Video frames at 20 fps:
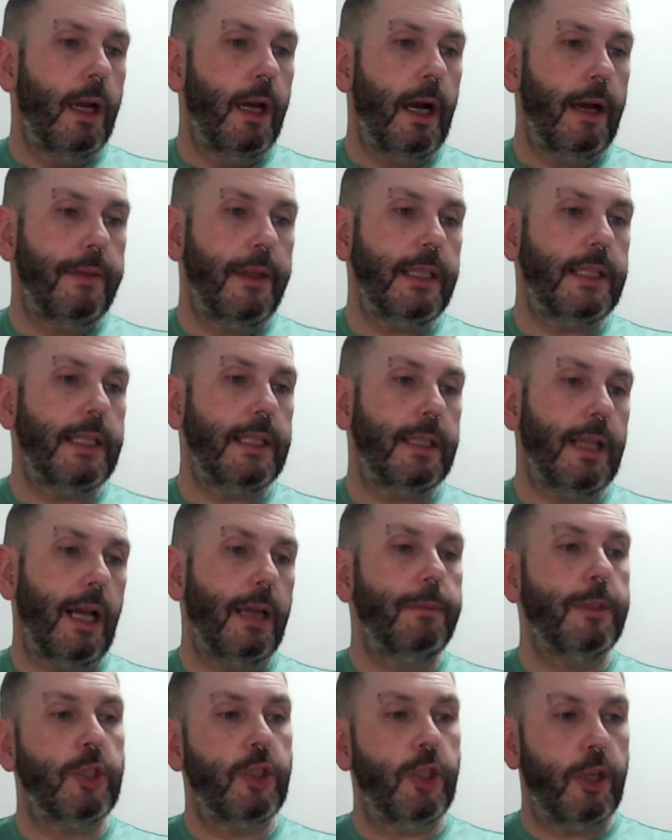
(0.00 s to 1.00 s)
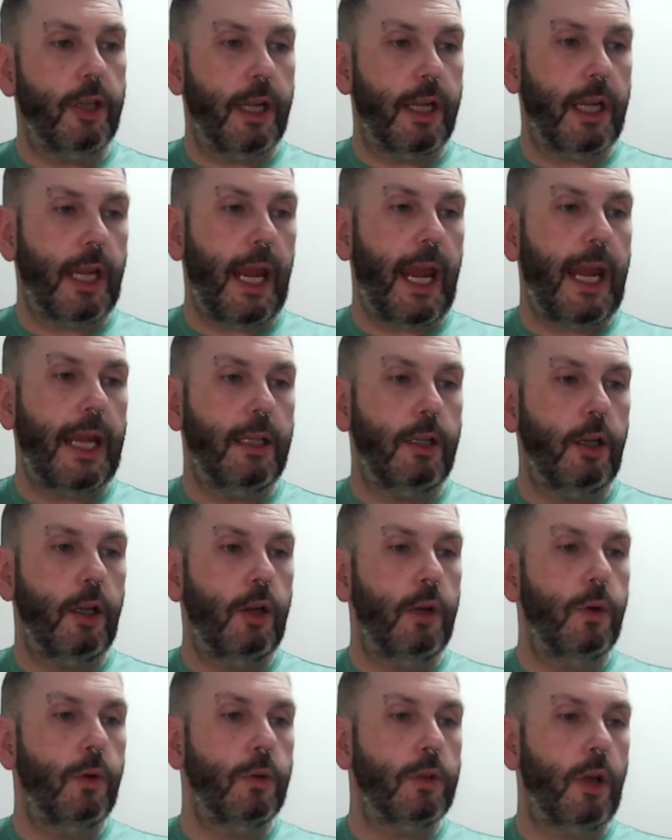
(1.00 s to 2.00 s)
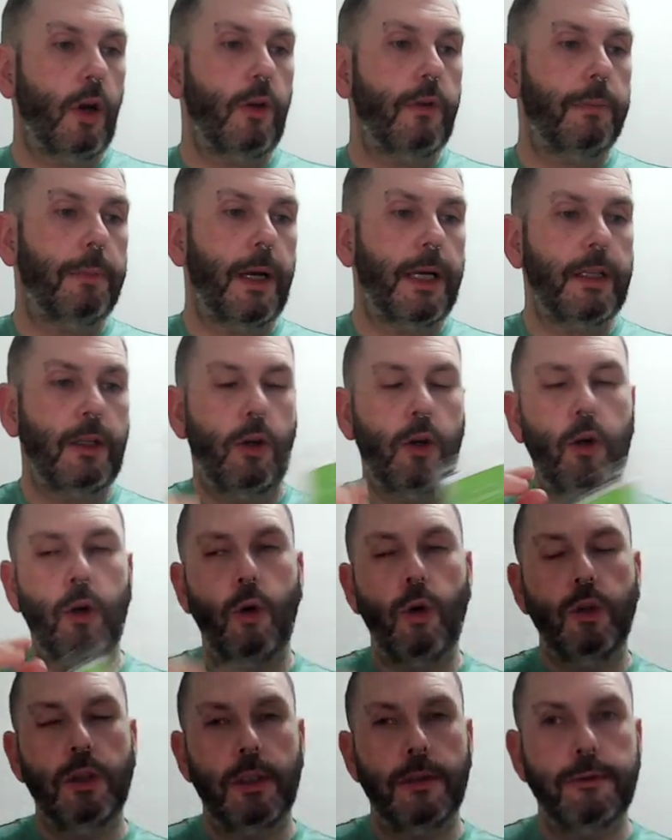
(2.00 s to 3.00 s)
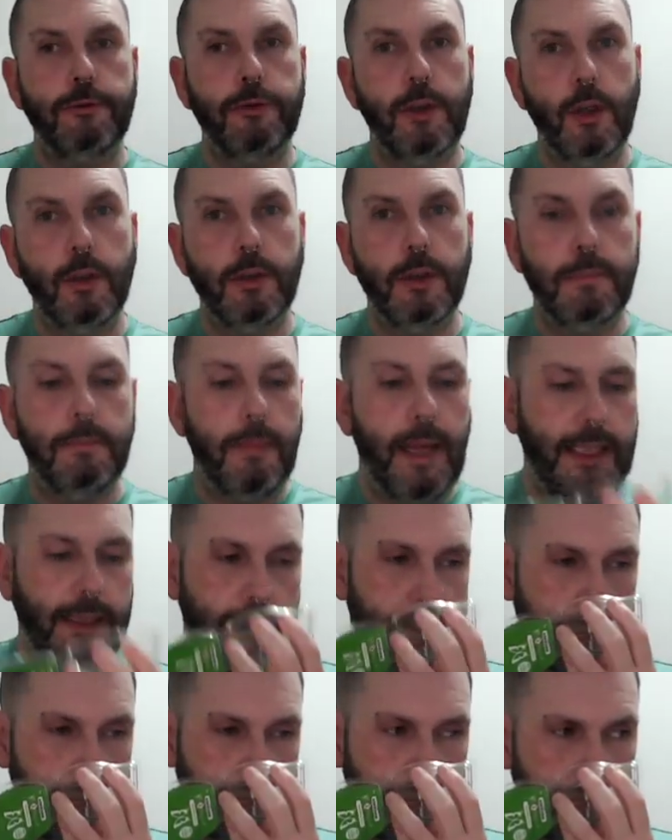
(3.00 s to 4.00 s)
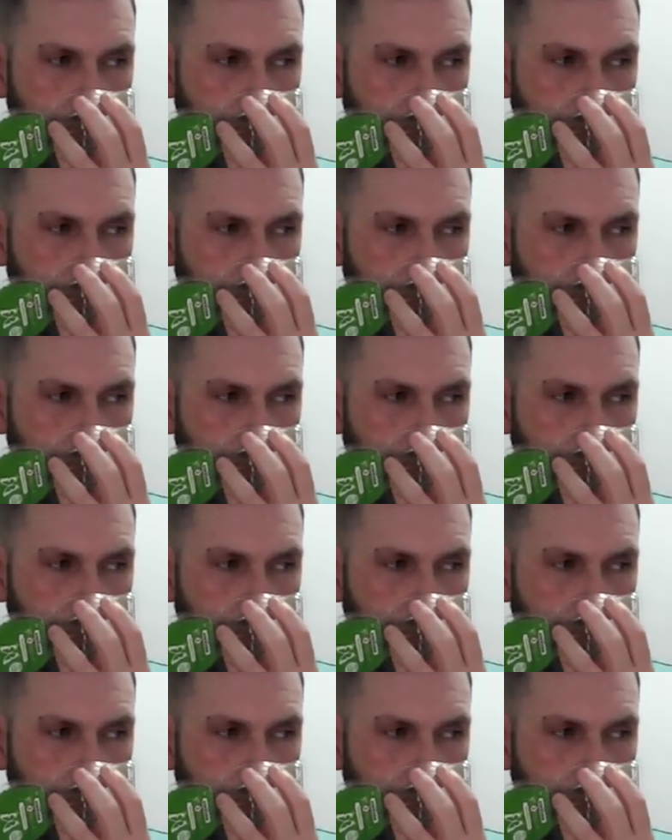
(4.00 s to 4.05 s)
and this is lime and sugar cane cooled off by an accord of frozen mint,